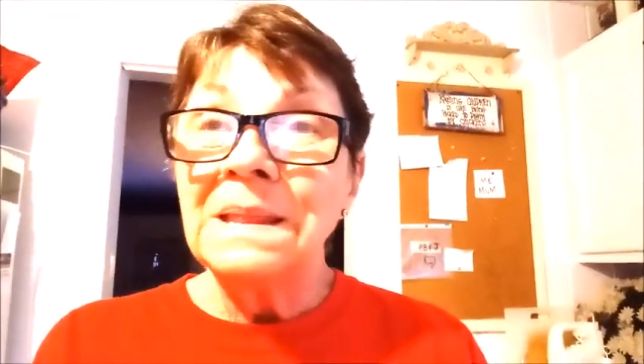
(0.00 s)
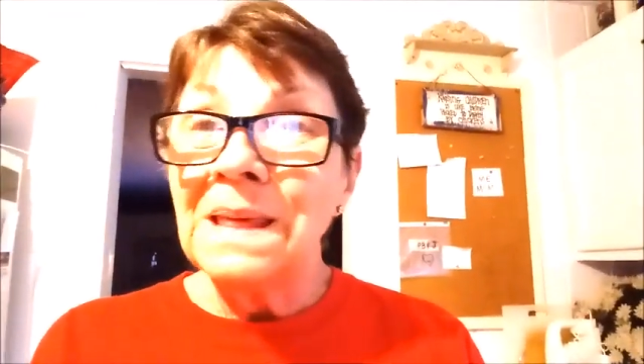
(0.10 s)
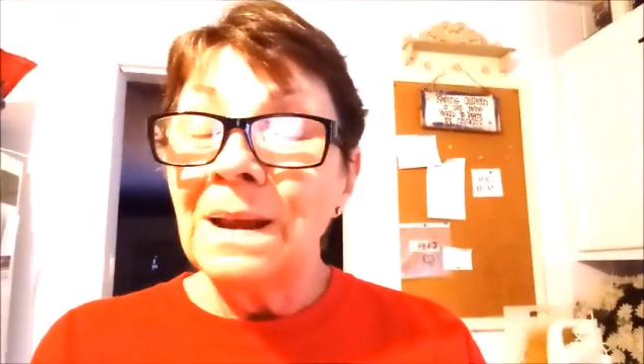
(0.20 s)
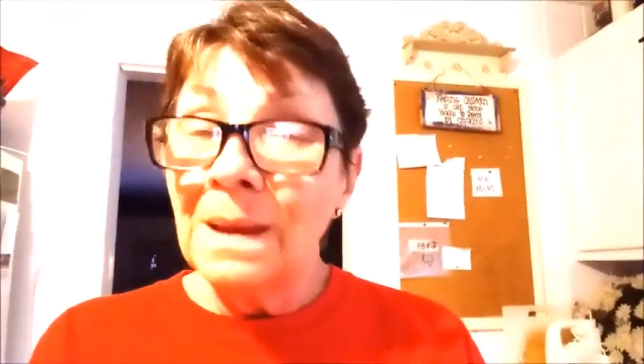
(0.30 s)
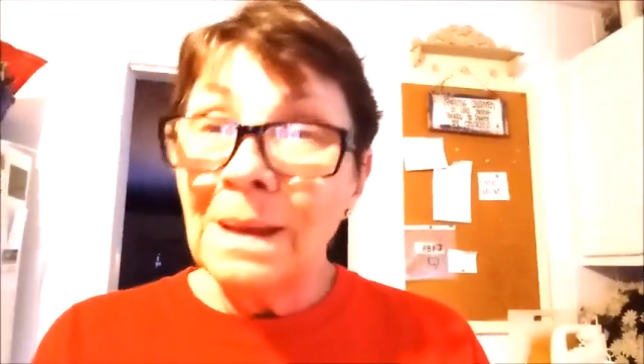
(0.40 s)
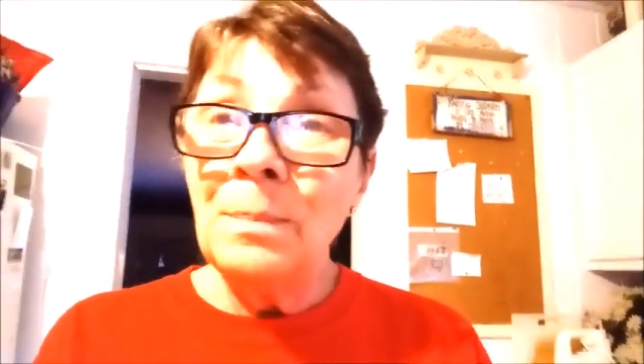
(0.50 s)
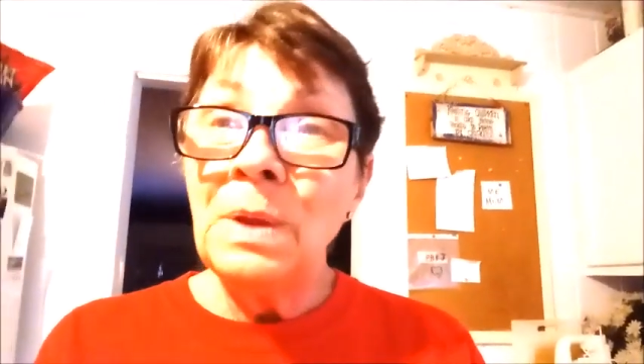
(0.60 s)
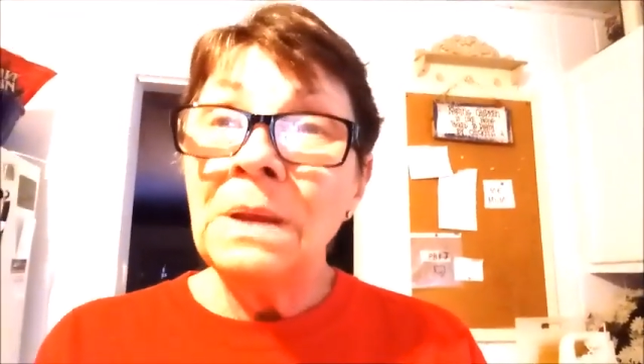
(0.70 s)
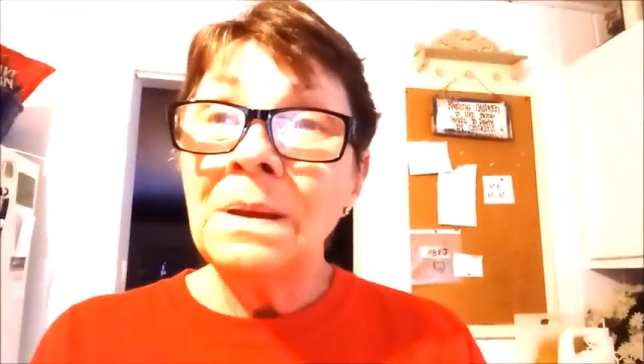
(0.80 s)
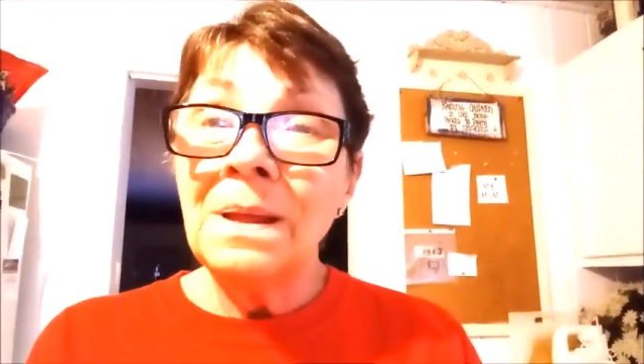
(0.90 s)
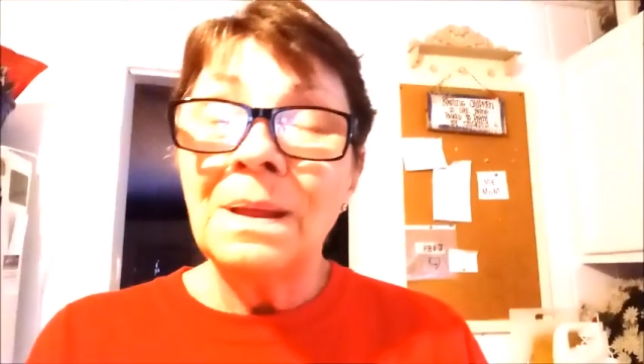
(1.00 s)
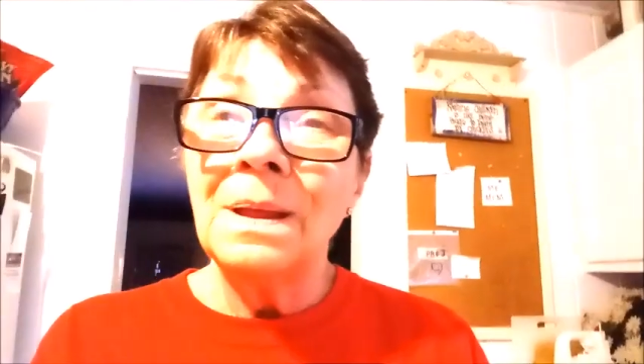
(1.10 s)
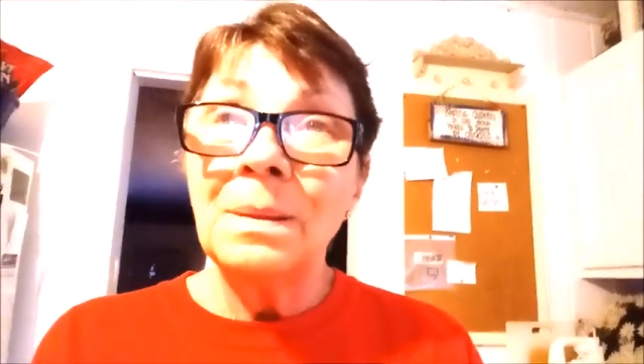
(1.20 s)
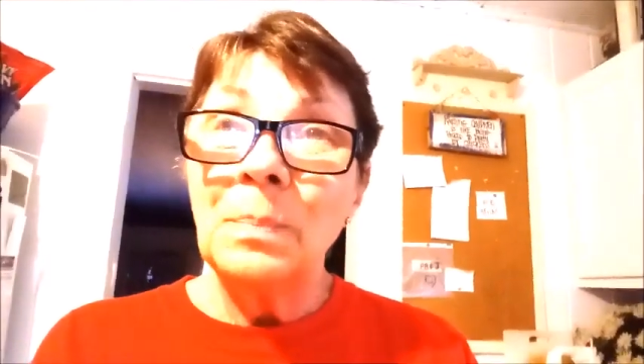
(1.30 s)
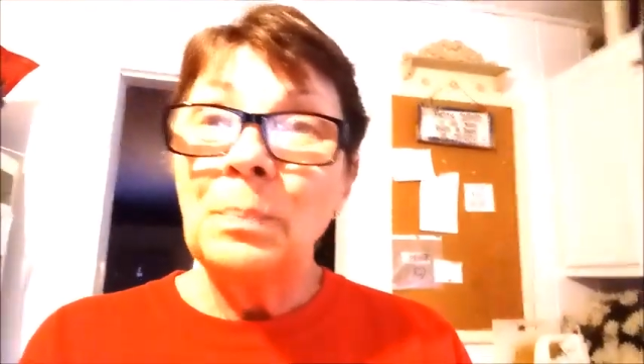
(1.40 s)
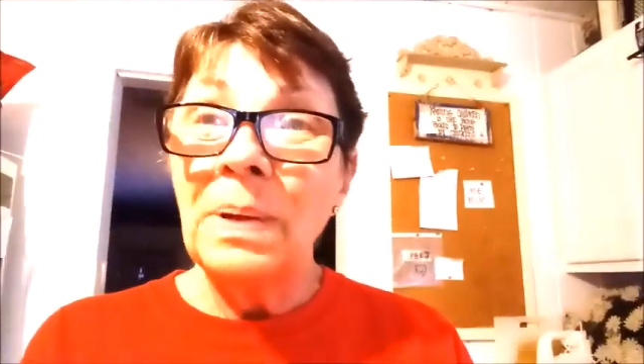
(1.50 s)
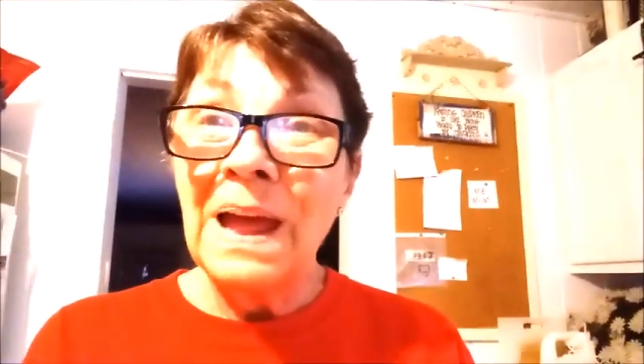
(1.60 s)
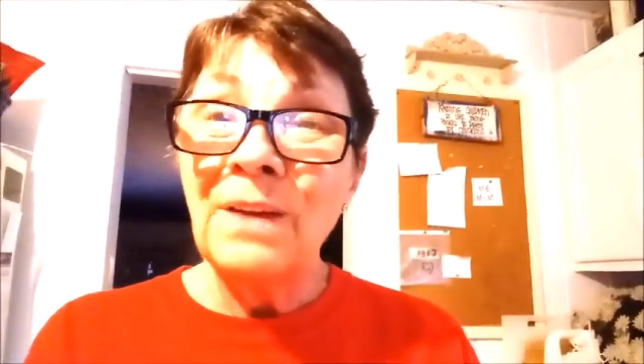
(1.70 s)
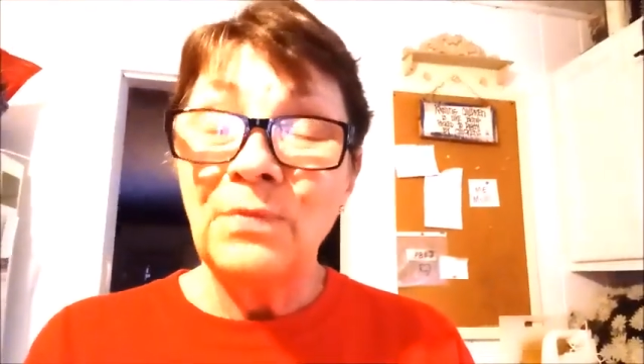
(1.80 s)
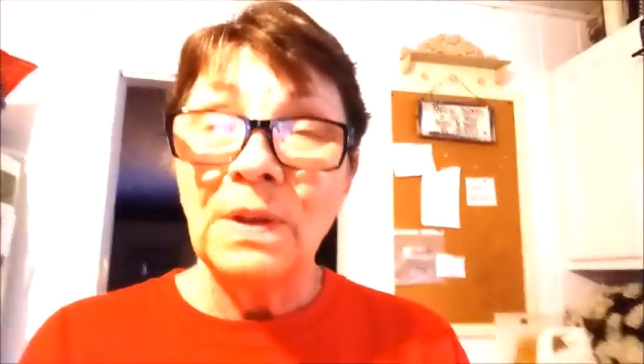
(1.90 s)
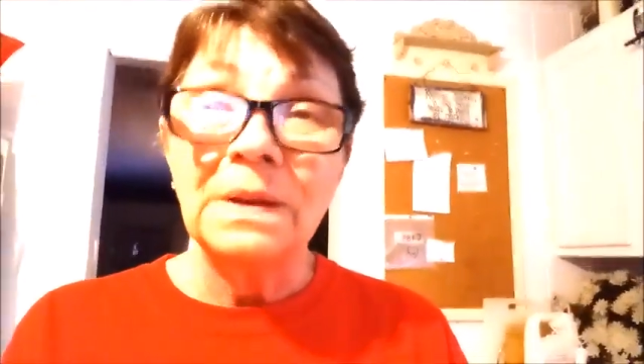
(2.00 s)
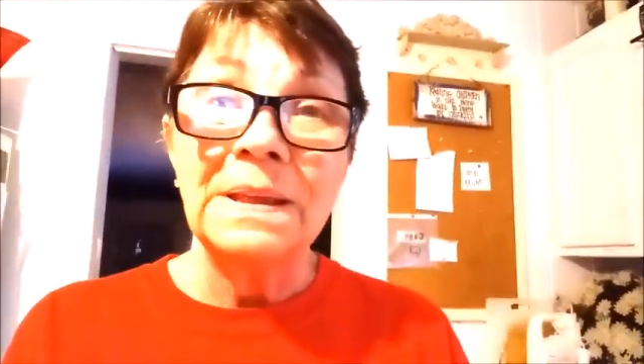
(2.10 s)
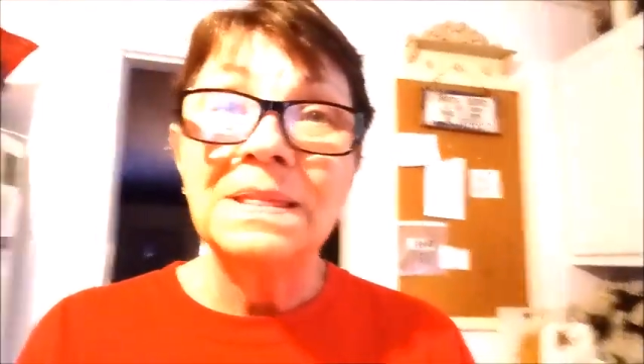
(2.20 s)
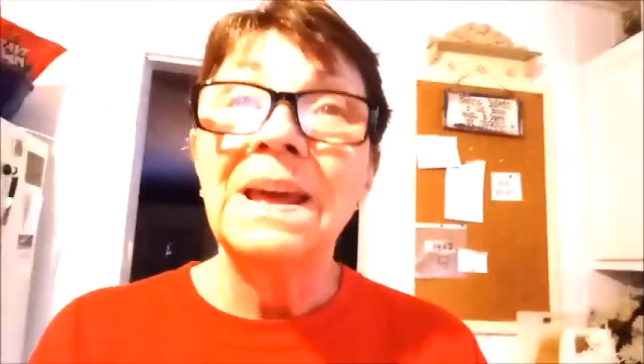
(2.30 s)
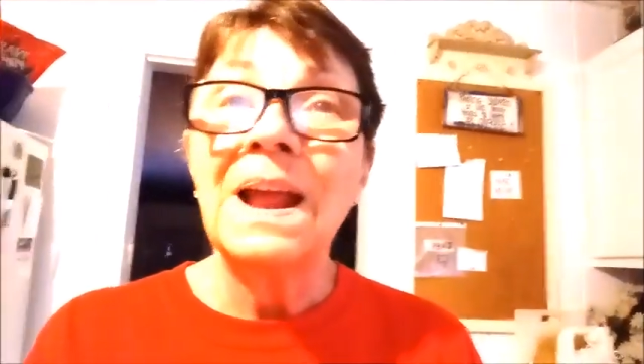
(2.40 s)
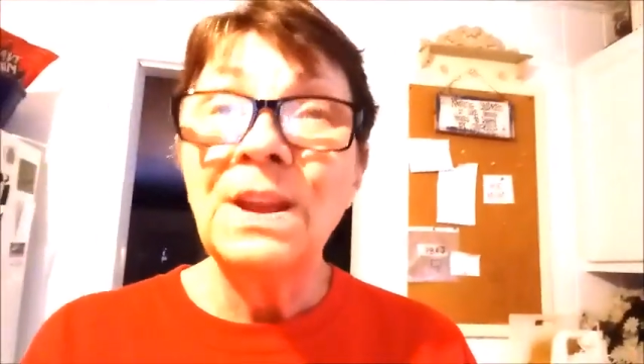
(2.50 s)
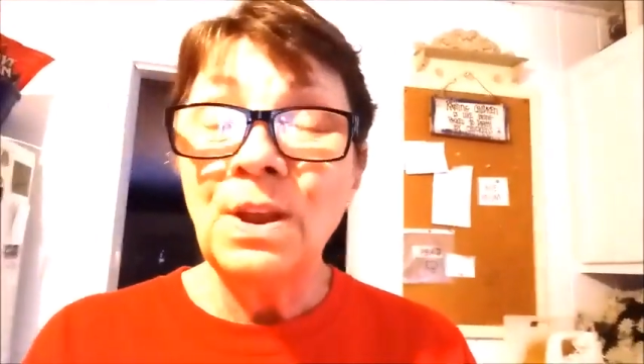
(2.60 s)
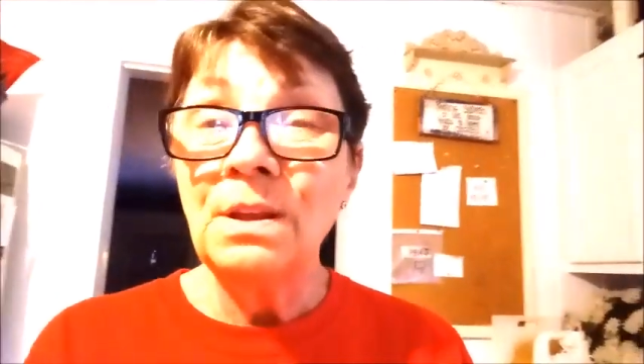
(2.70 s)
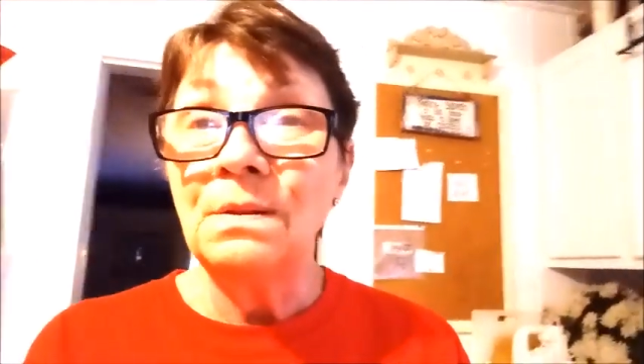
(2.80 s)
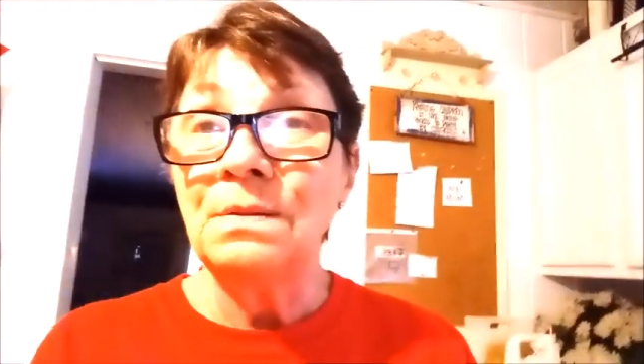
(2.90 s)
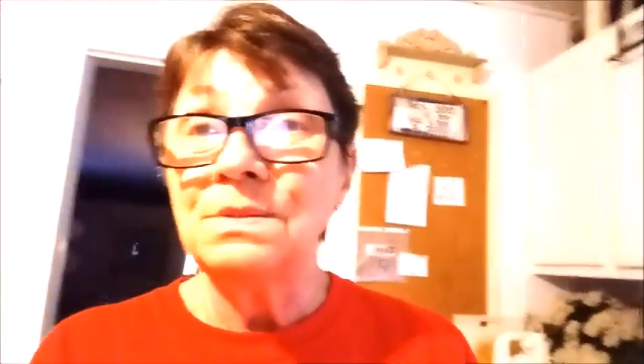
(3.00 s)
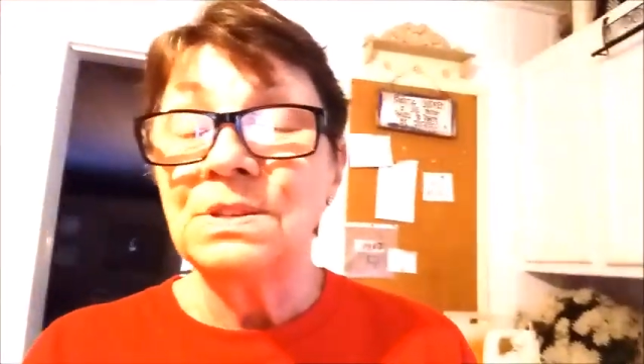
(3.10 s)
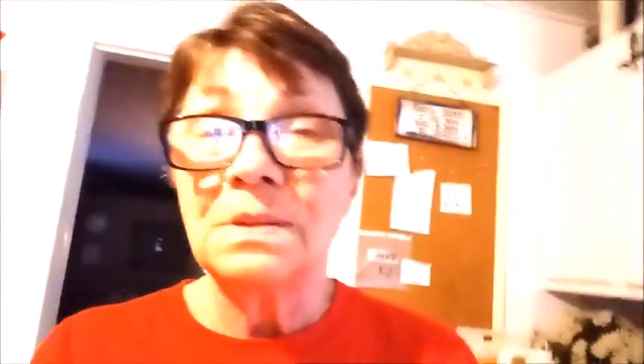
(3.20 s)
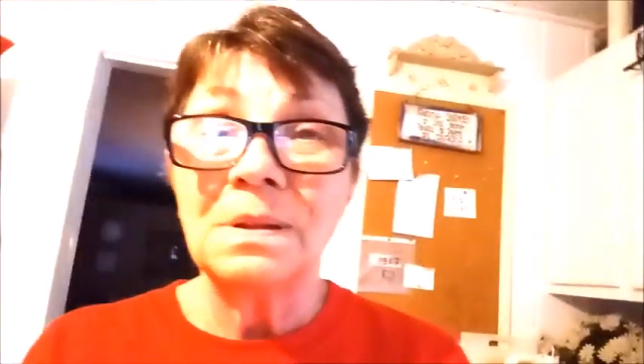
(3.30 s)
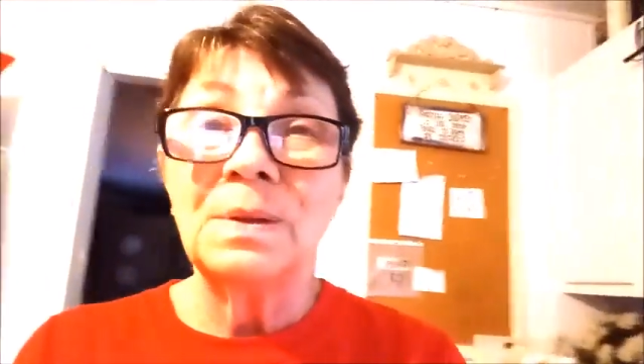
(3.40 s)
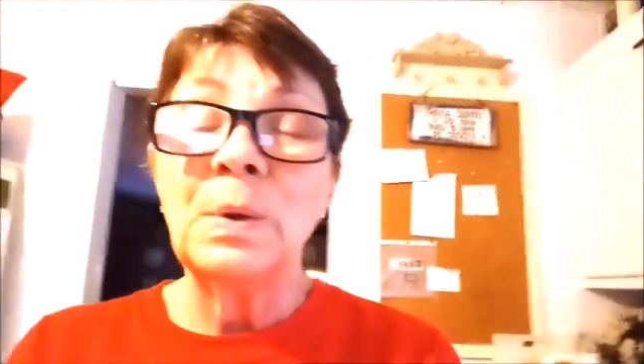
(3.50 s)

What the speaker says: The lemon pie filling that I used